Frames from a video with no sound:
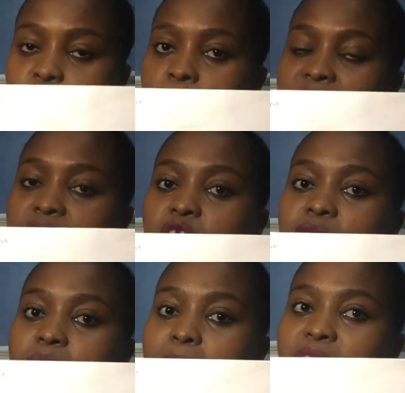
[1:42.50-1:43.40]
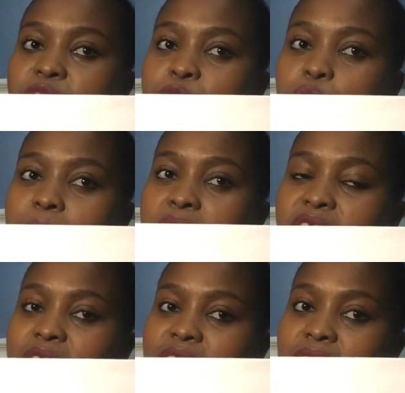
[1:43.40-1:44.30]
Assuming at the end of the month, you pay
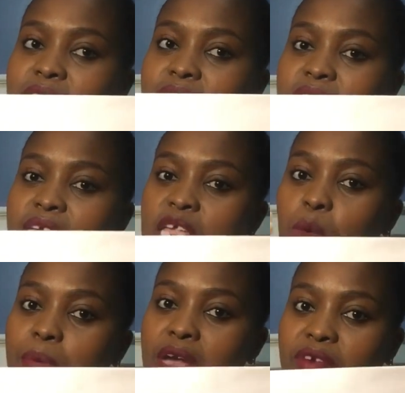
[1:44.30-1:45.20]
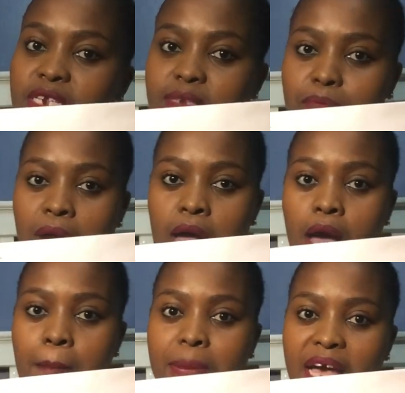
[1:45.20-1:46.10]
rent at, in Kenya, we pay rent
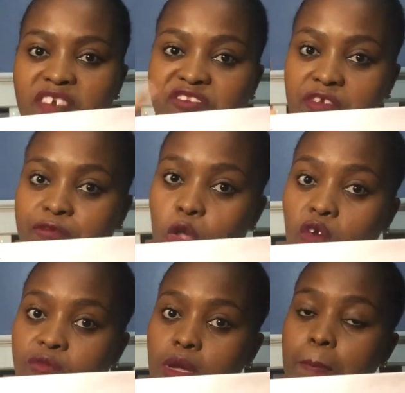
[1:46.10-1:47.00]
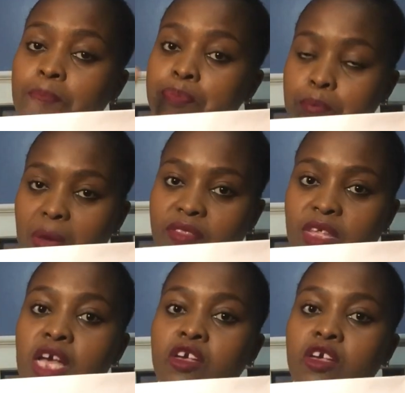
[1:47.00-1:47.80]
by 5th of the month.